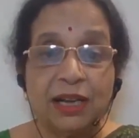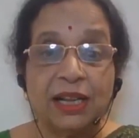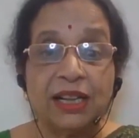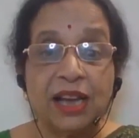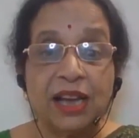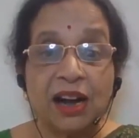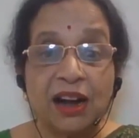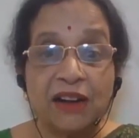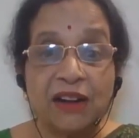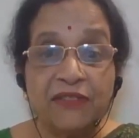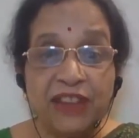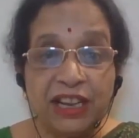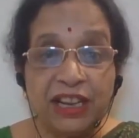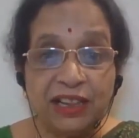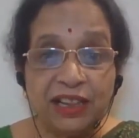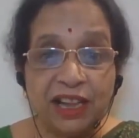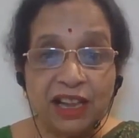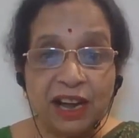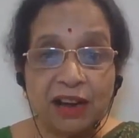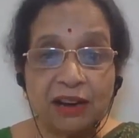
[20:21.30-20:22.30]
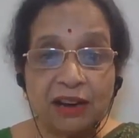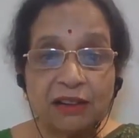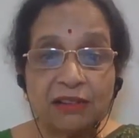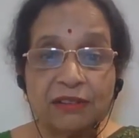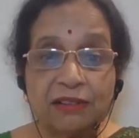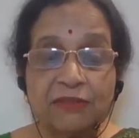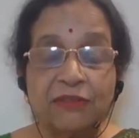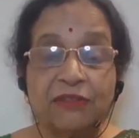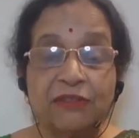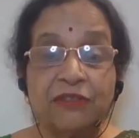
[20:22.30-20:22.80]
the Avidya,
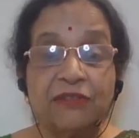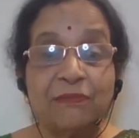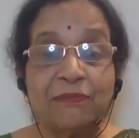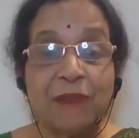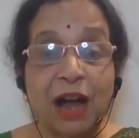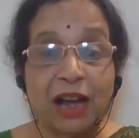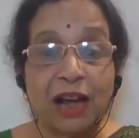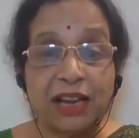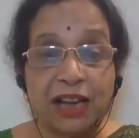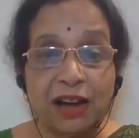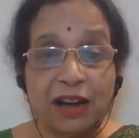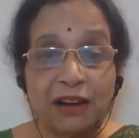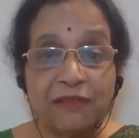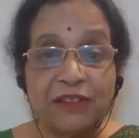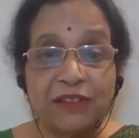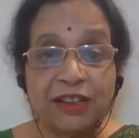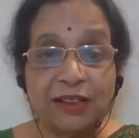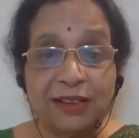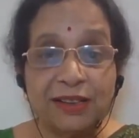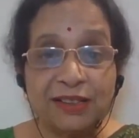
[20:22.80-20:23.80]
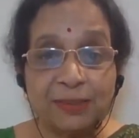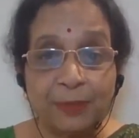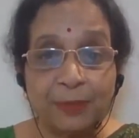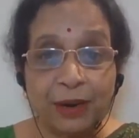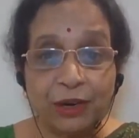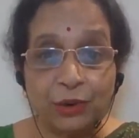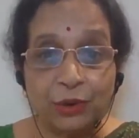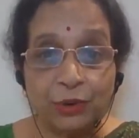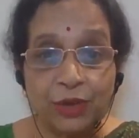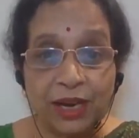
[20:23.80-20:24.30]
Maya with
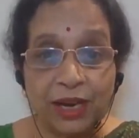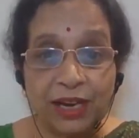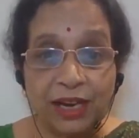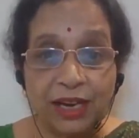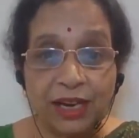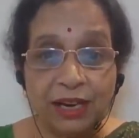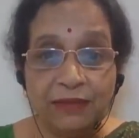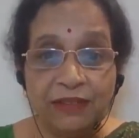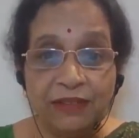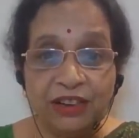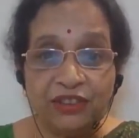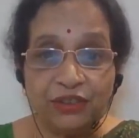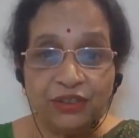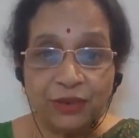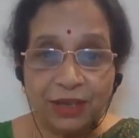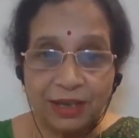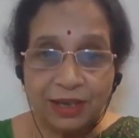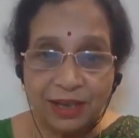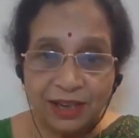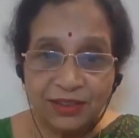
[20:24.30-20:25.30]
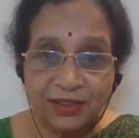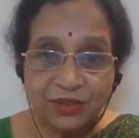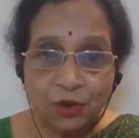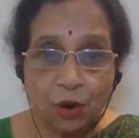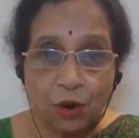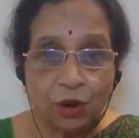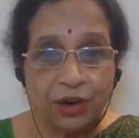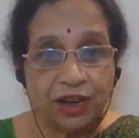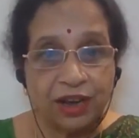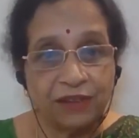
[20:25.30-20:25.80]
respect to the individual is
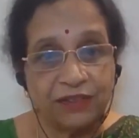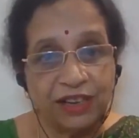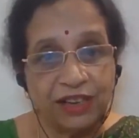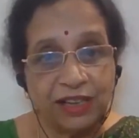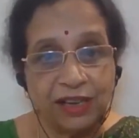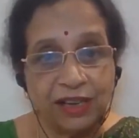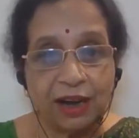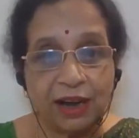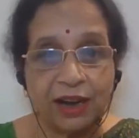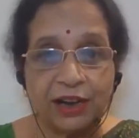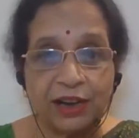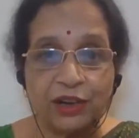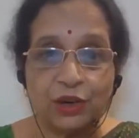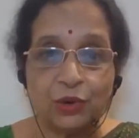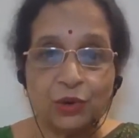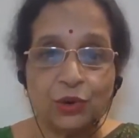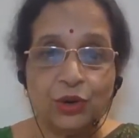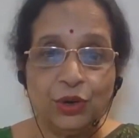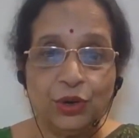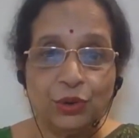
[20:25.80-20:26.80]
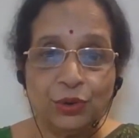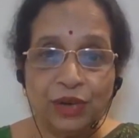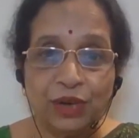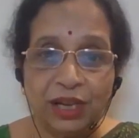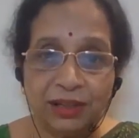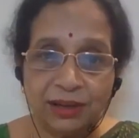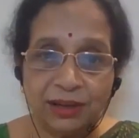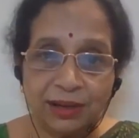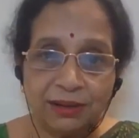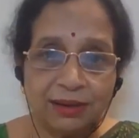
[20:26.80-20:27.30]
called Avidya, I told you
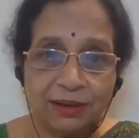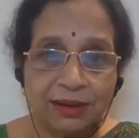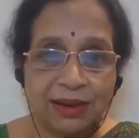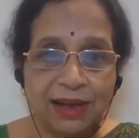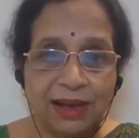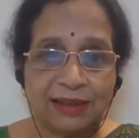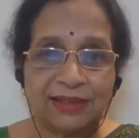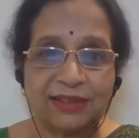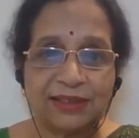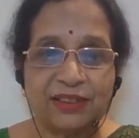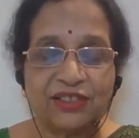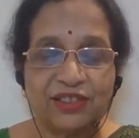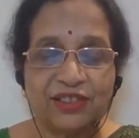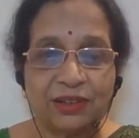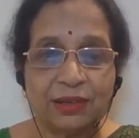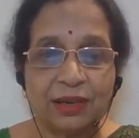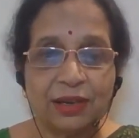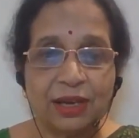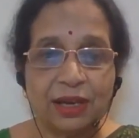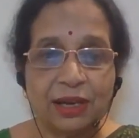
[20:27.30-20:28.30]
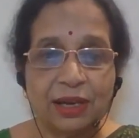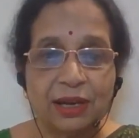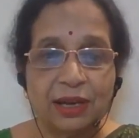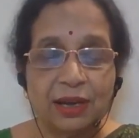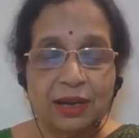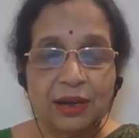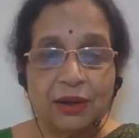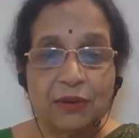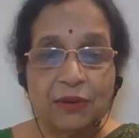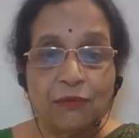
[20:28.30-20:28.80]
in the last session.
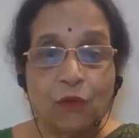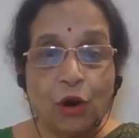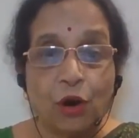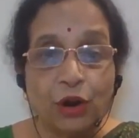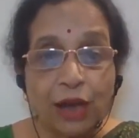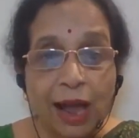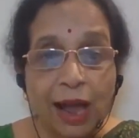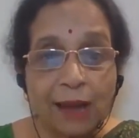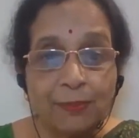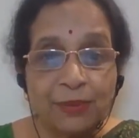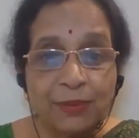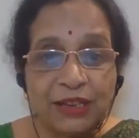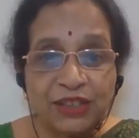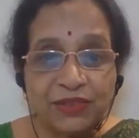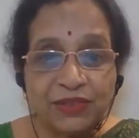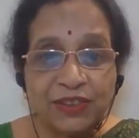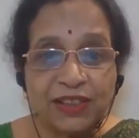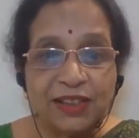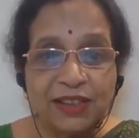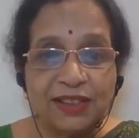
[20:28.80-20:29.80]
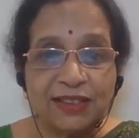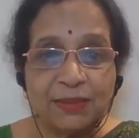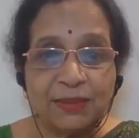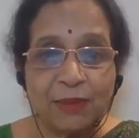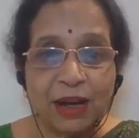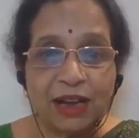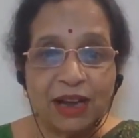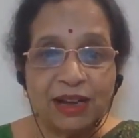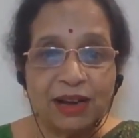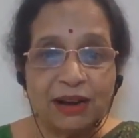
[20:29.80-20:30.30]
What happens with this
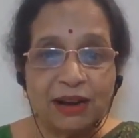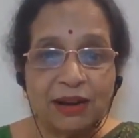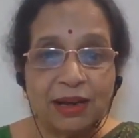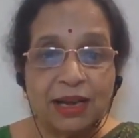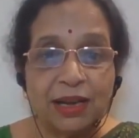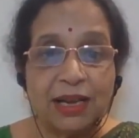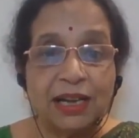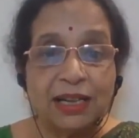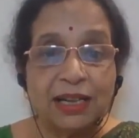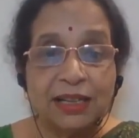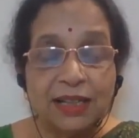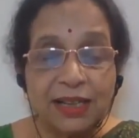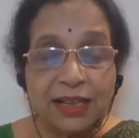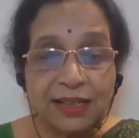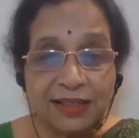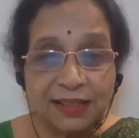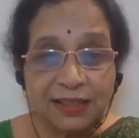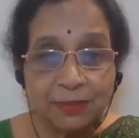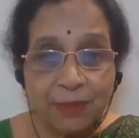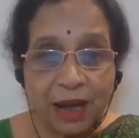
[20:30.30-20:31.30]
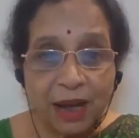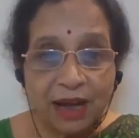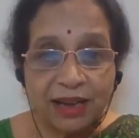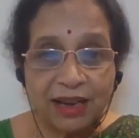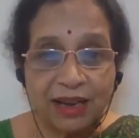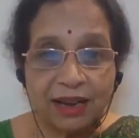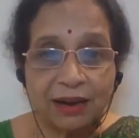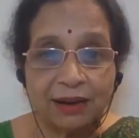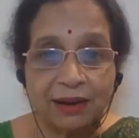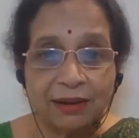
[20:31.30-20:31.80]
Maya? This
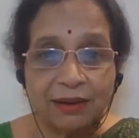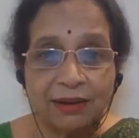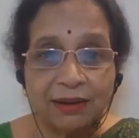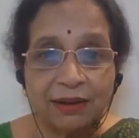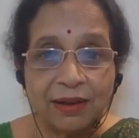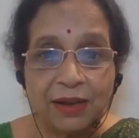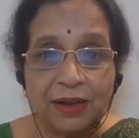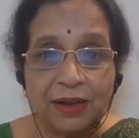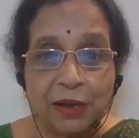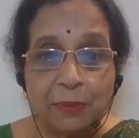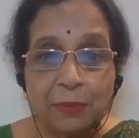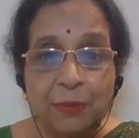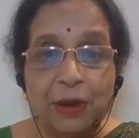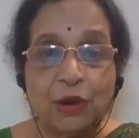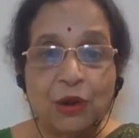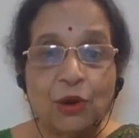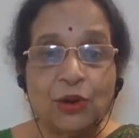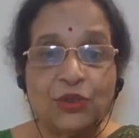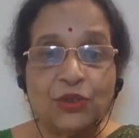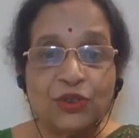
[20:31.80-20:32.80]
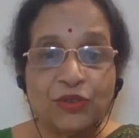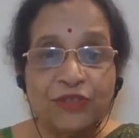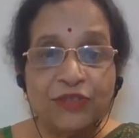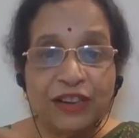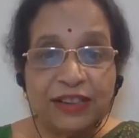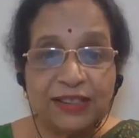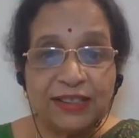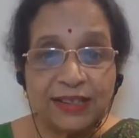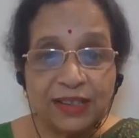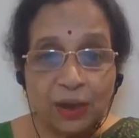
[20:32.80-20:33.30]
Maya, because of
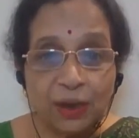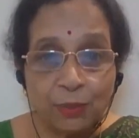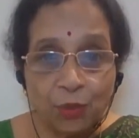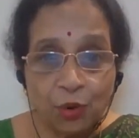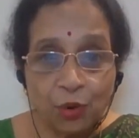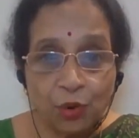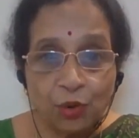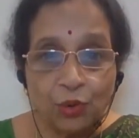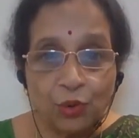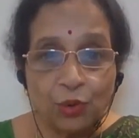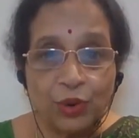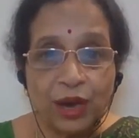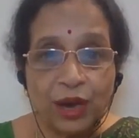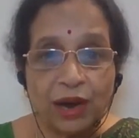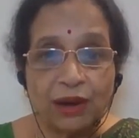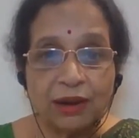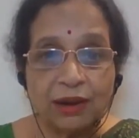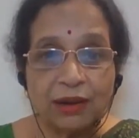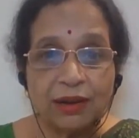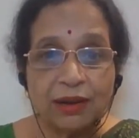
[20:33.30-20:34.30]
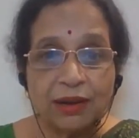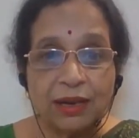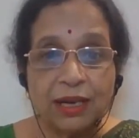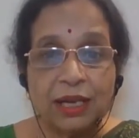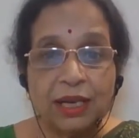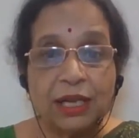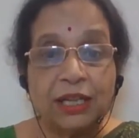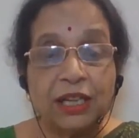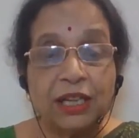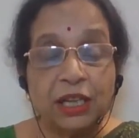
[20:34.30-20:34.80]
its Tamoguna,
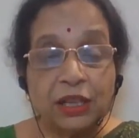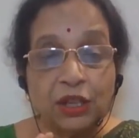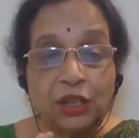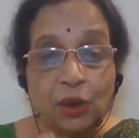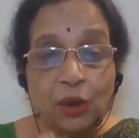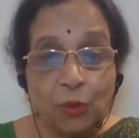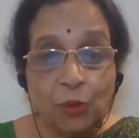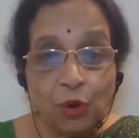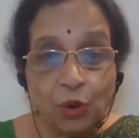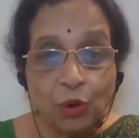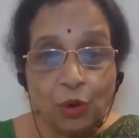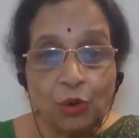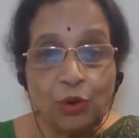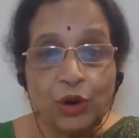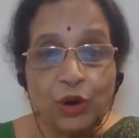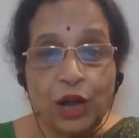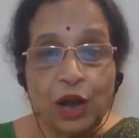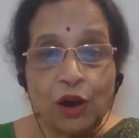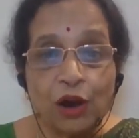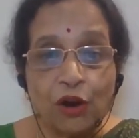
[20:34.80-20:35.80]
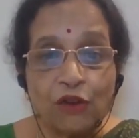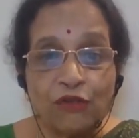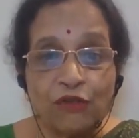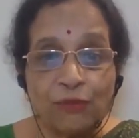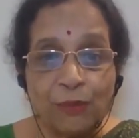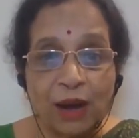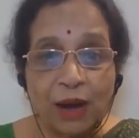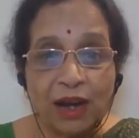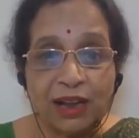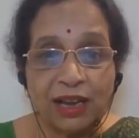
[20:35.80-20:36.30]
the Tamoguna of
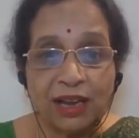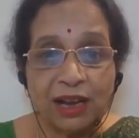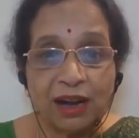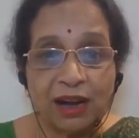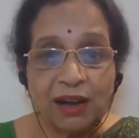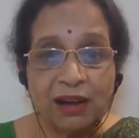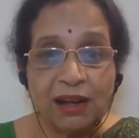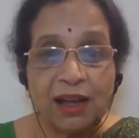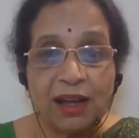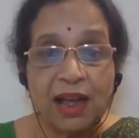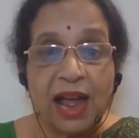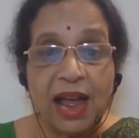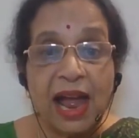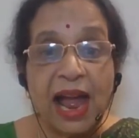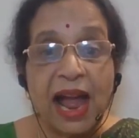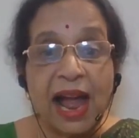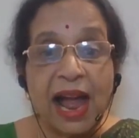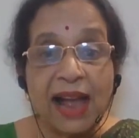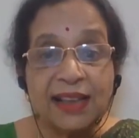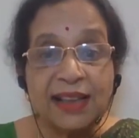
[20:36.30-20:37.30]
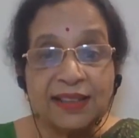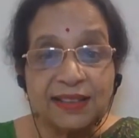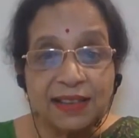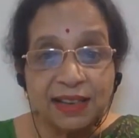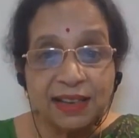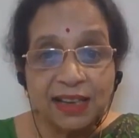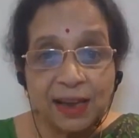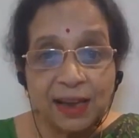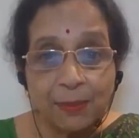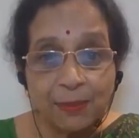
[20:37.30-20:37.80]
Maya has
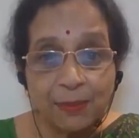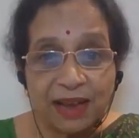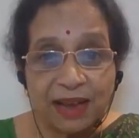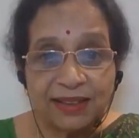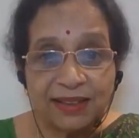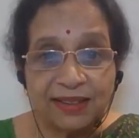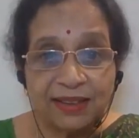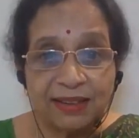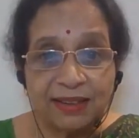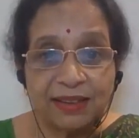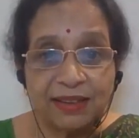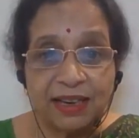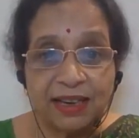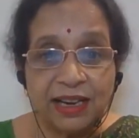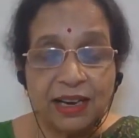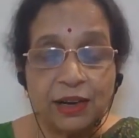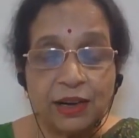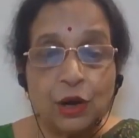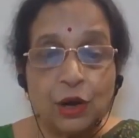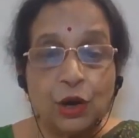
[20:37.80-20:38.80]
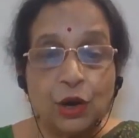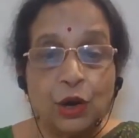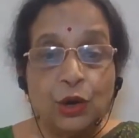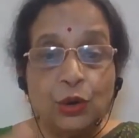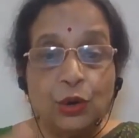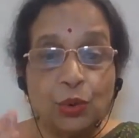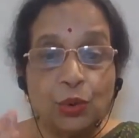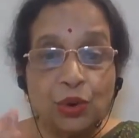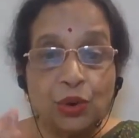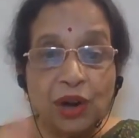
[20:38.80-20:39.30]
the capacity
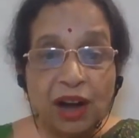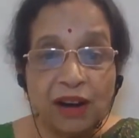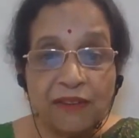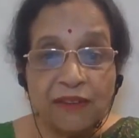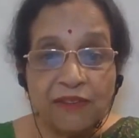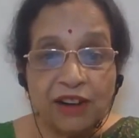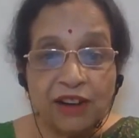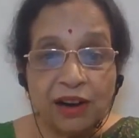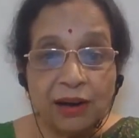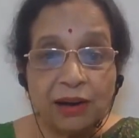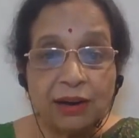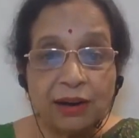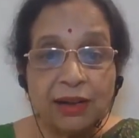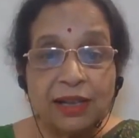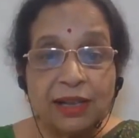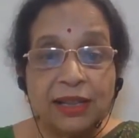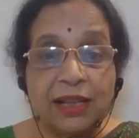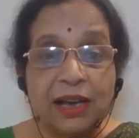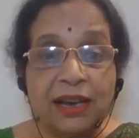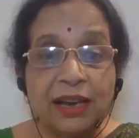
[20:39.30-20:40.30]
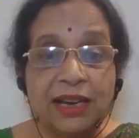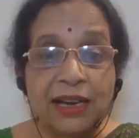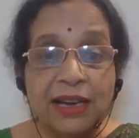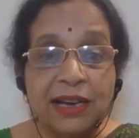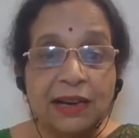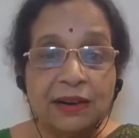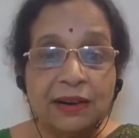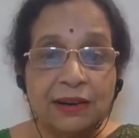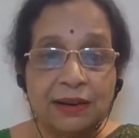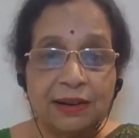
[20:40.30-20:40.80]
to cover the
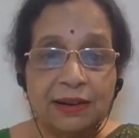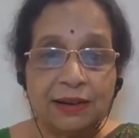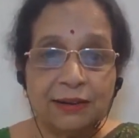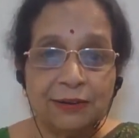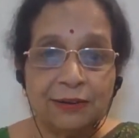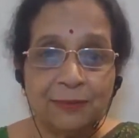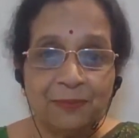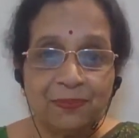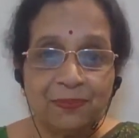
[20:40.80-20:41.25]
real.